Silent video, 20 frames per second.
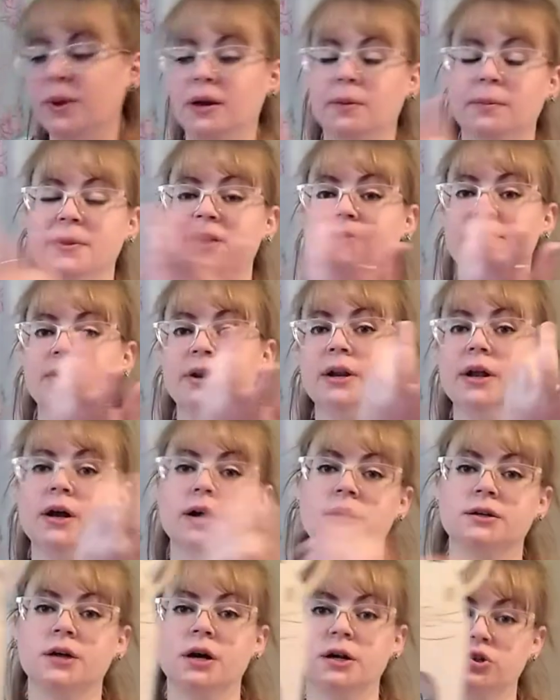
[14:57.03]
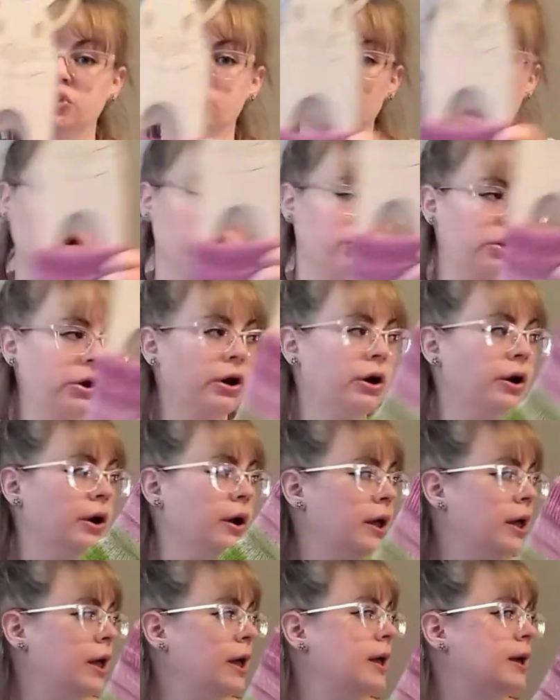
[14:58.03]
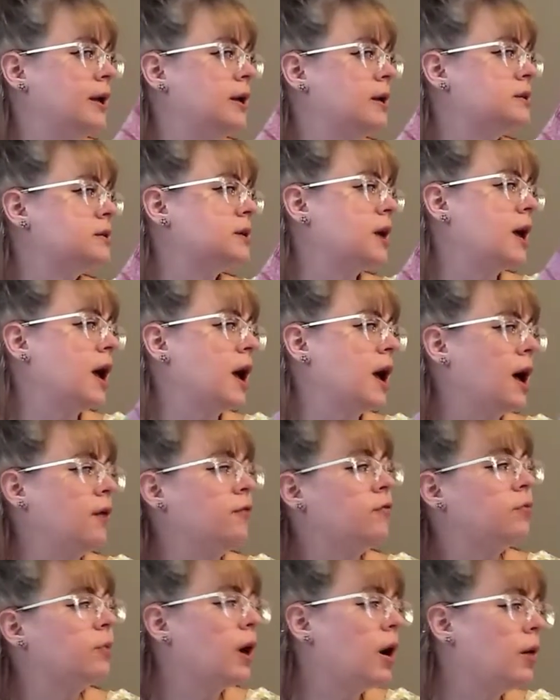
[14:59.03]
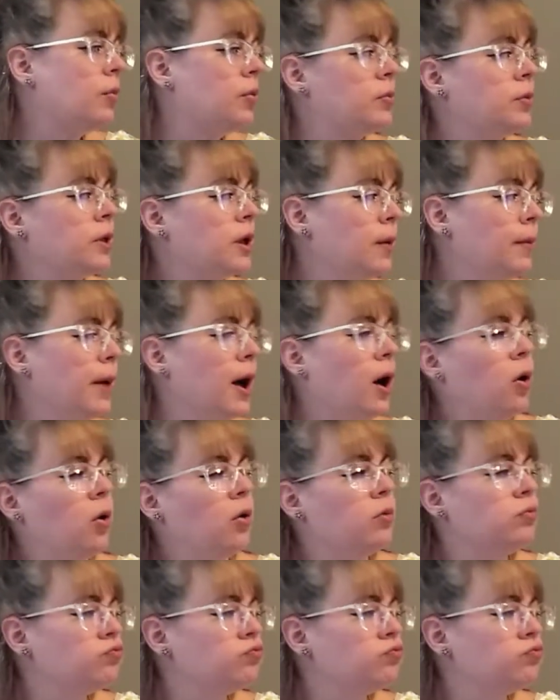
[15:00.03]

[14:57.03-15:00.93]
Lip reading: them even a touch longer, because I have probably about